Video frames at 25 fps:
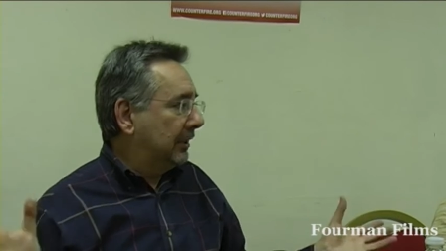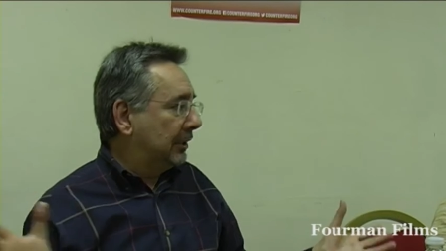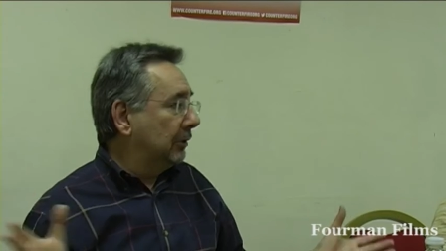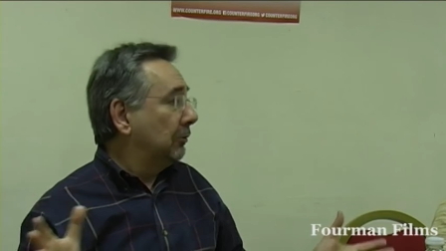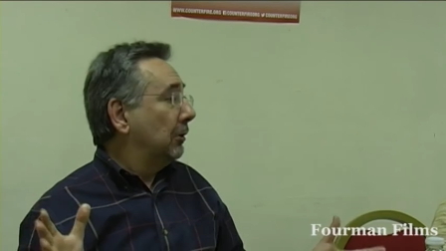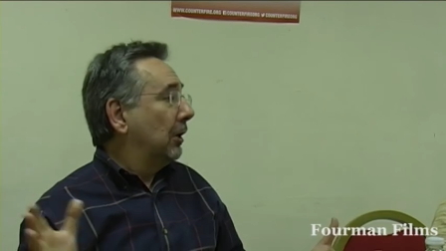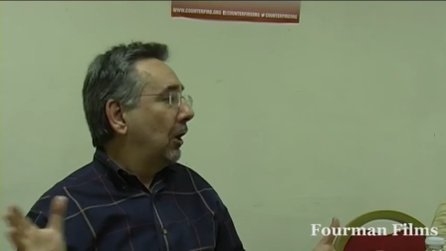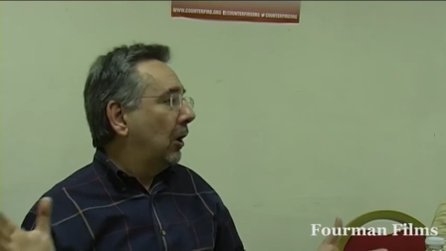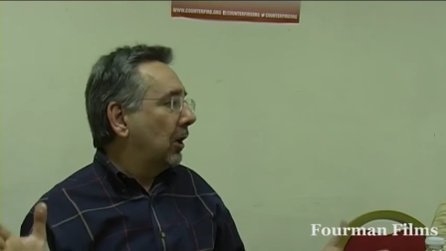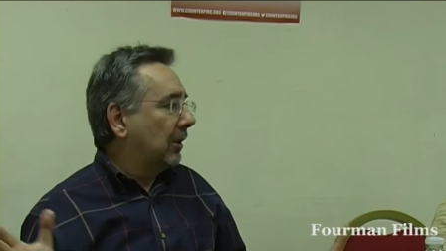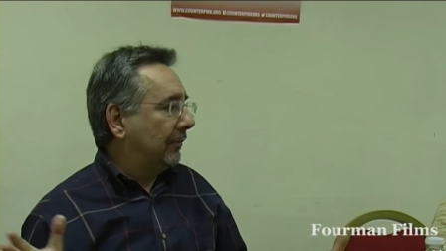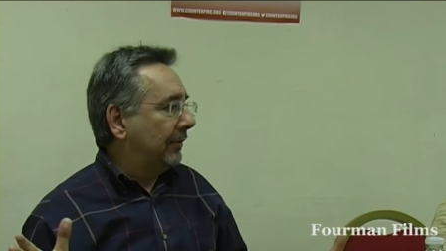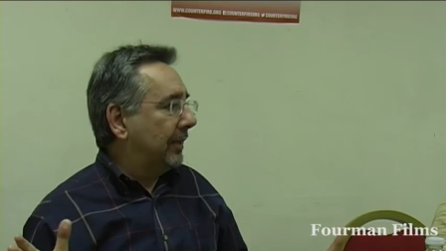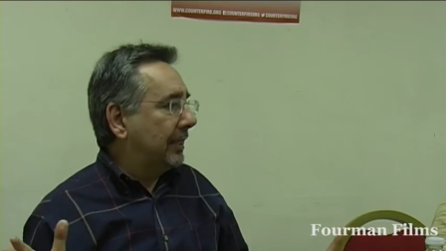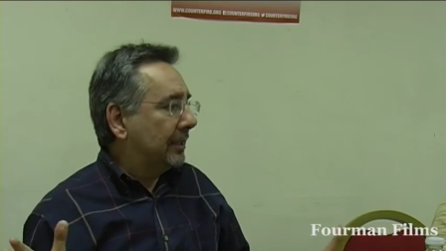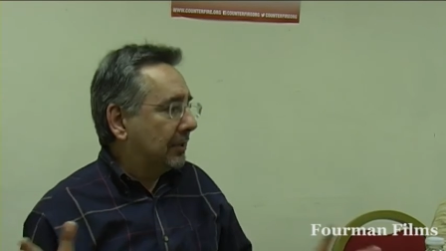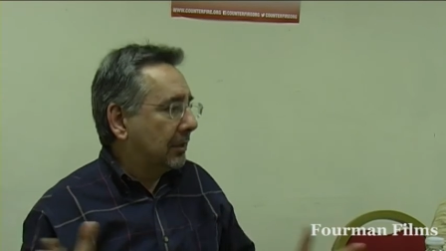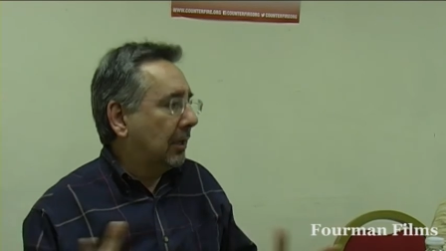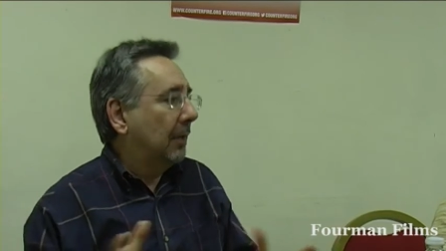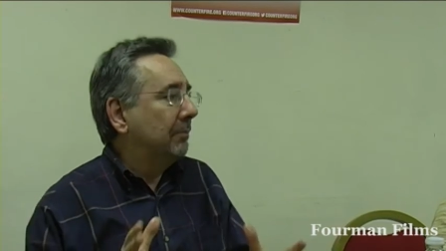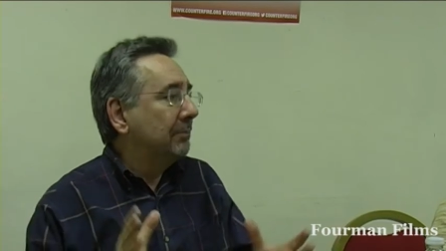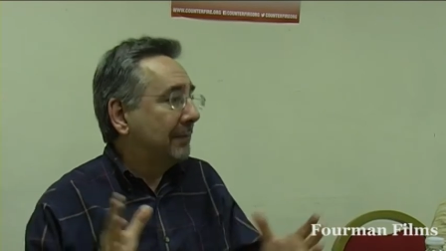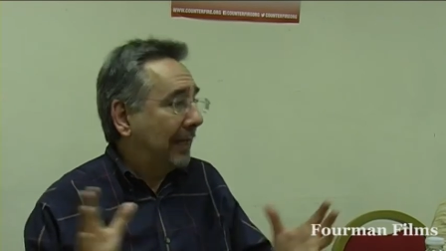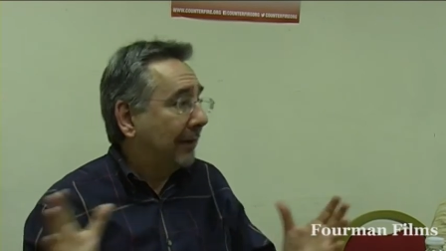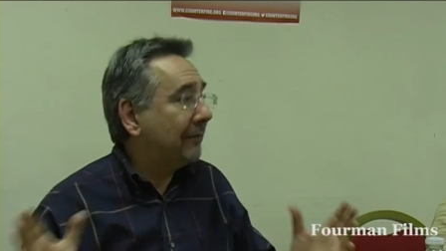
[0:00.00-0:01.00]
do a lot of it,
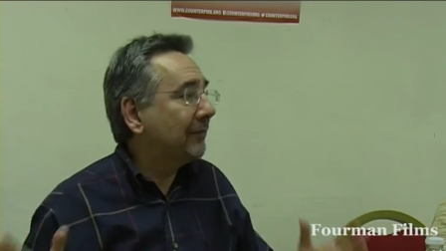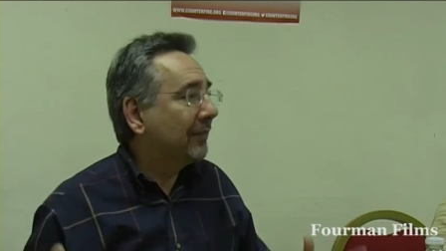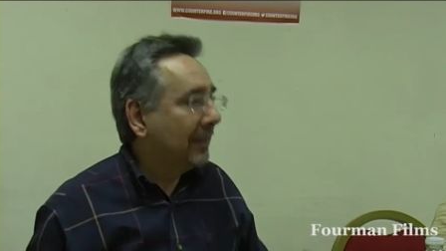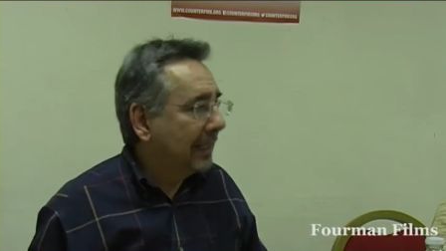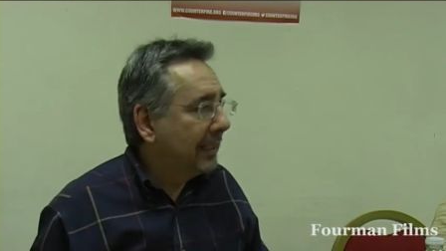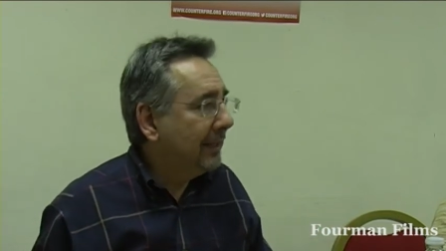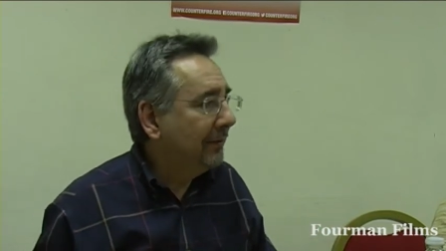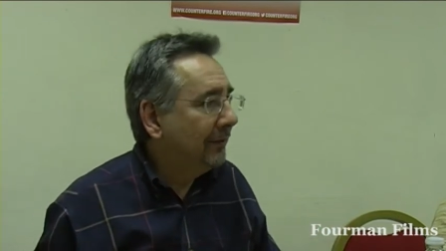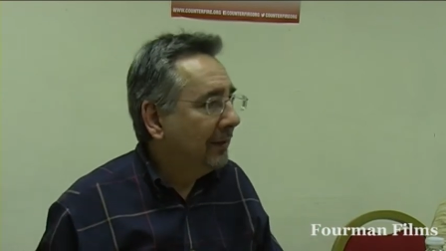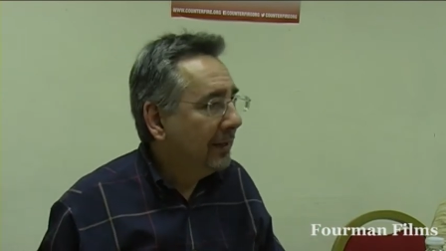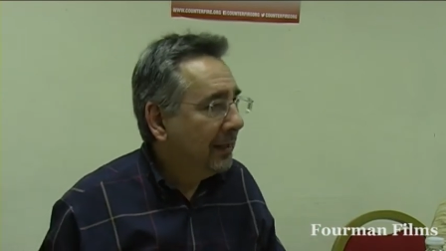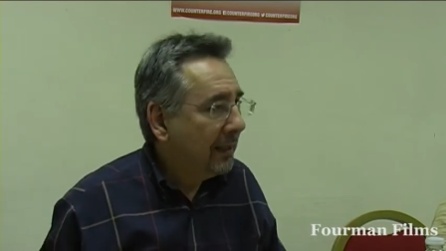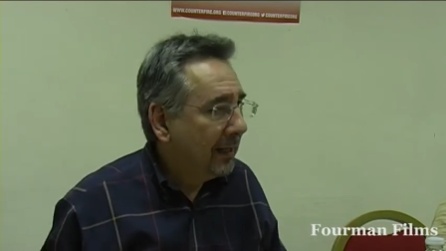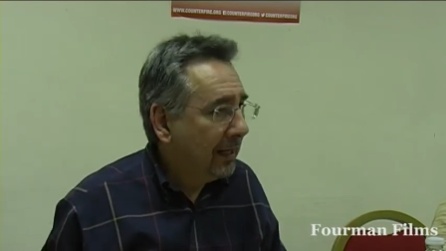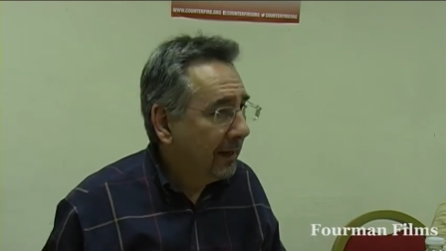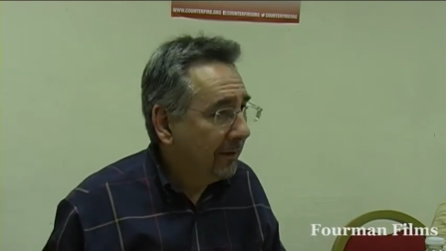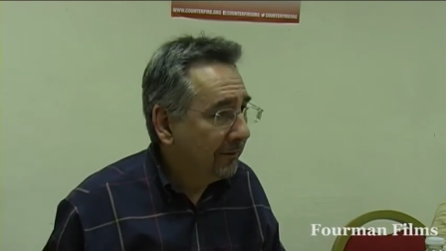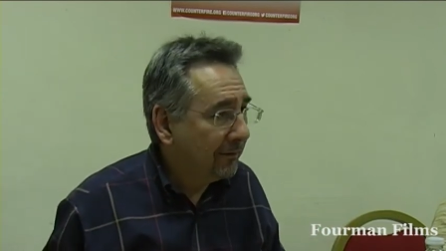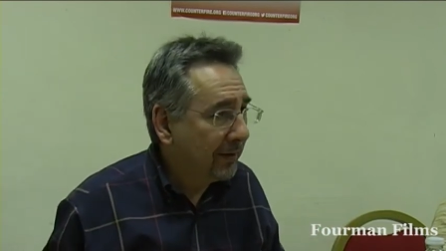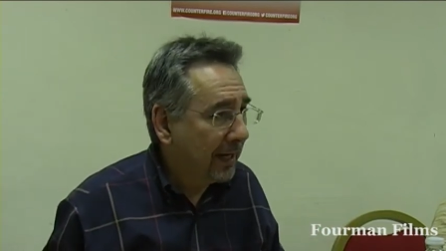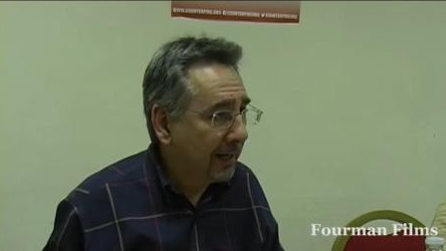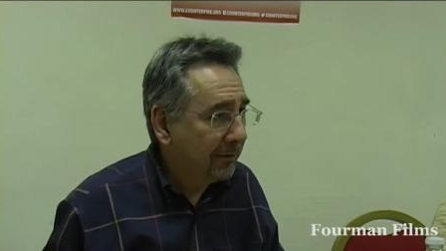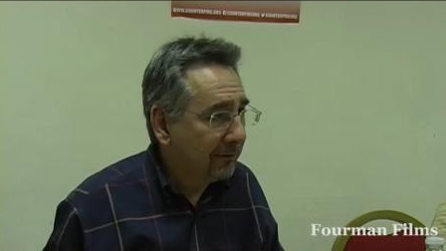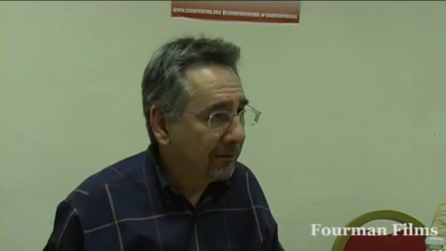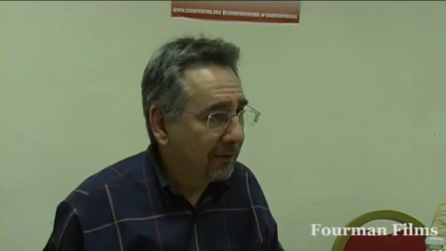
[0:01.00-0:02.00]
so I'm definitely in
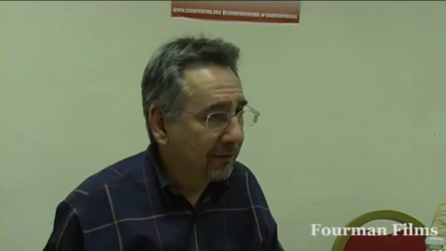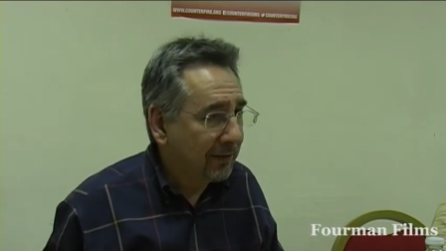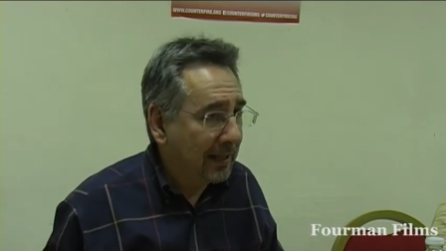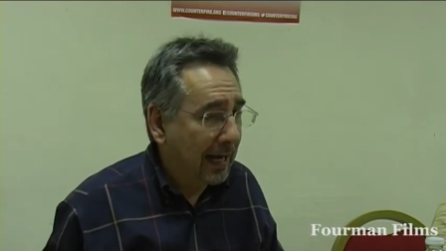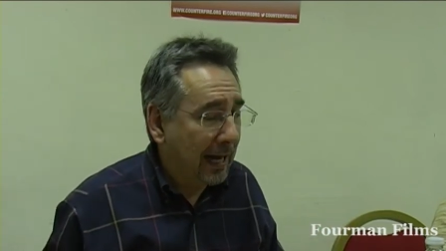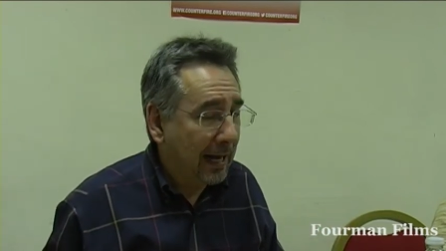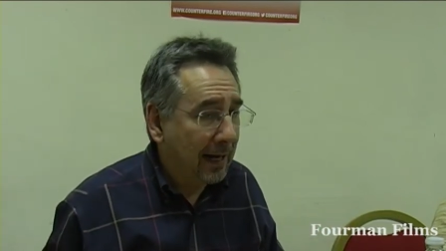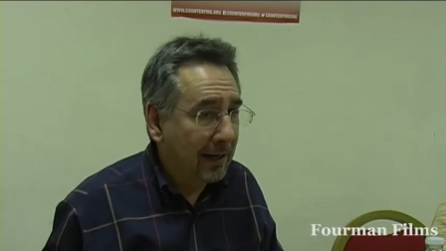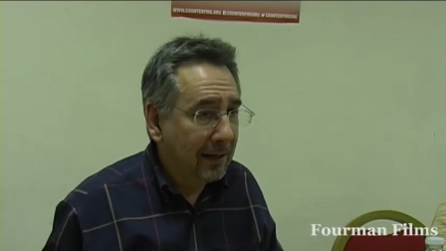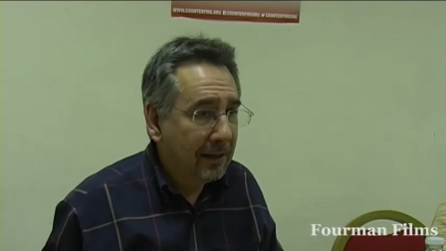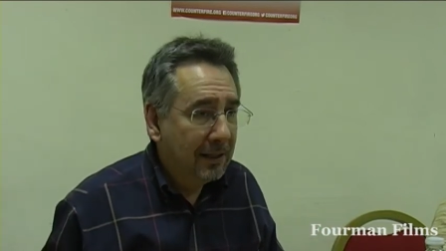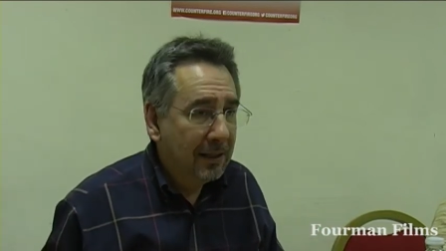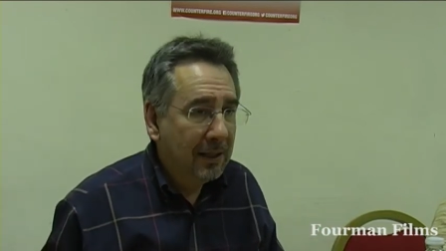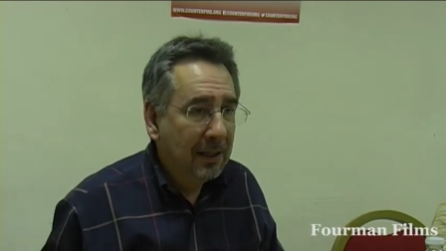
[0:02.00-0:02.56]
favour of that.